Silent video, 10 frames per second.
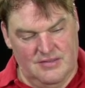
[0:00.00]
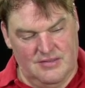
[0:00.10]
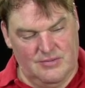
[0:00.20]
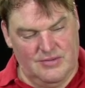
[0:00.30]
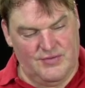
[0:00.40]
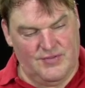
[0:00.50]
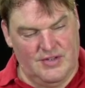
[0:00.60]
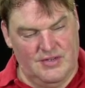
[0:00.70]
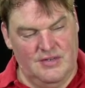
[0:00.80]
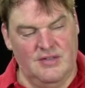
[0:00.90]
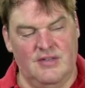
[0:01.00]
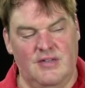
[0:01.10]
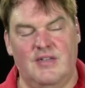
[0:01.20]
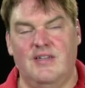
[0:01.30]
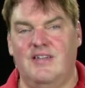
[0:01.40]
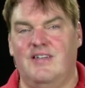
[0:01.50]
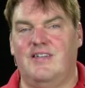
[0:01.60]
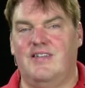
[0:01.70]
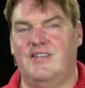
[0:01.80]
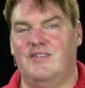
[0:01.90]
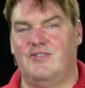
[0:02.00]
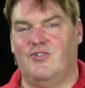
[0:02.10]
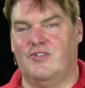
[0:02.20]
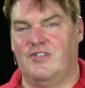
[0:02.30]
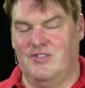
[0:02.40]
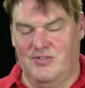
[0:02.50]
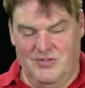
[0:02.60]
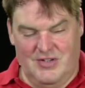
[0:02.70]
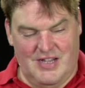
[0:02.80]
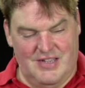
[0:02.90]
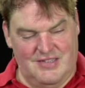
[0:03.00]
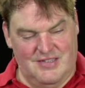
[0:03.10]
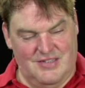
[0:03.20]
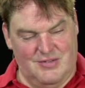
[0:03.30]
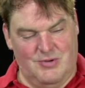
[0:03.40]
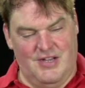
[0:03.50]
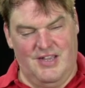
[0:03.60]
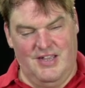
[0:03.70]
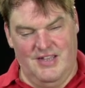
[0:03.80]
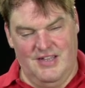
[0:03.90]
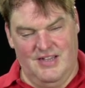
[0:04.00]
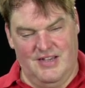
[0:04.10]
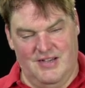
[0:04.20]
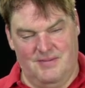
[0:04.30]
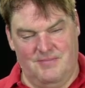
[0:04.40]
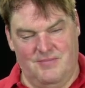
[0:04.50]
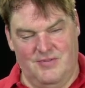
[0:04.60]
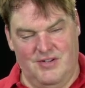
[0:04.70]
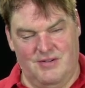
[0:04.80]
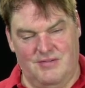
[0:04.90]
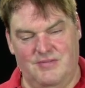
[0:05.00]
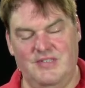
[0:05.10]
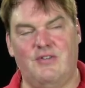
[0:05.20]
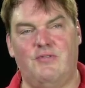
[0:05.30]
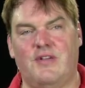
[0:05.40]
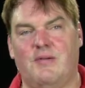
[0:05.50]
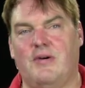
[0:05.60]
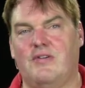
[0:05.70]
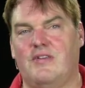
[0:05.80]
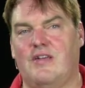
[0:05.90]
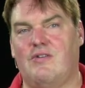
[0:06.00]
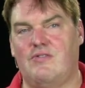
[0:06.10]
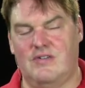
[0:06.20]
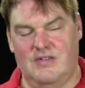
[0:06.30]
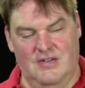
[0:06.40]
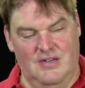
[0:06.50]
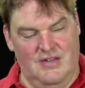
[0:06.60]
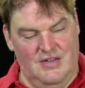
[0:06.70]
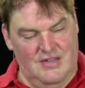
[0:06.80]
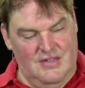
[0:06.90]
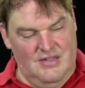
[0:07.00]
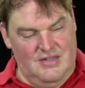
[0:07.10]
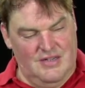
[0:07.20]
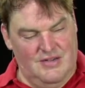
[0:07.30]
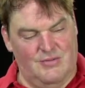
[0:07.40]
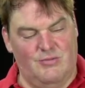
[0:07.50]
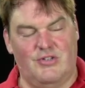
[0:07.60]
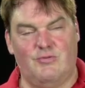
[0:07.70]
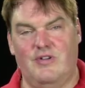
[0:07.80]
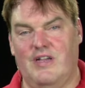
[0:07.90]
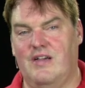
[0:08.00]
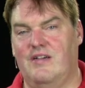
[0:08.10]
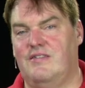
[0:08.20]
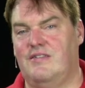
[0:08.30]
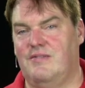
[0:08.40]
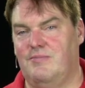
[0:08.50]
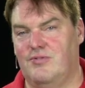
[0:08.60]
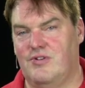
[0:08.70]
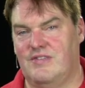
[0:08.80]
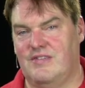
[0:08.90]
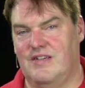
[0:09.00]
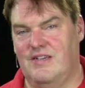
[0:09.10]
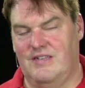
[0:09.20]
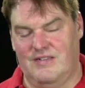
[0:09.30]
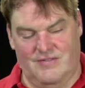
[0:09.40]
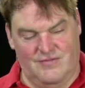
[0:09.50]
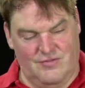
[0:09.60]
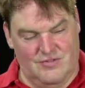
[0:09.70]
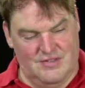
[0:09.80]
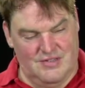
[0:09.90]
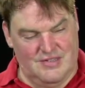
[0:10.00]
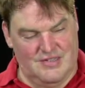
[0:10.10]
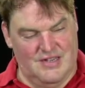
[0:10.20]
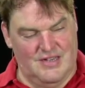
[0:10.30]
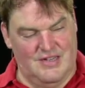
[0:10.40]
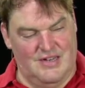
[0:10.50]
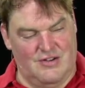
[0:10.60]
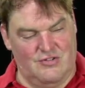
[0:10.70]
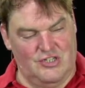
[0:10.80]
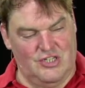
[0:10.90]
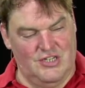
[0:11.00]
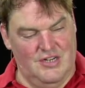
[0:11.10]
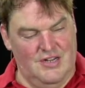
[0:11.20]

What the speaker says: always fun talking to you guys in this way. We are nearing about an hour, which we had put aside for this launch.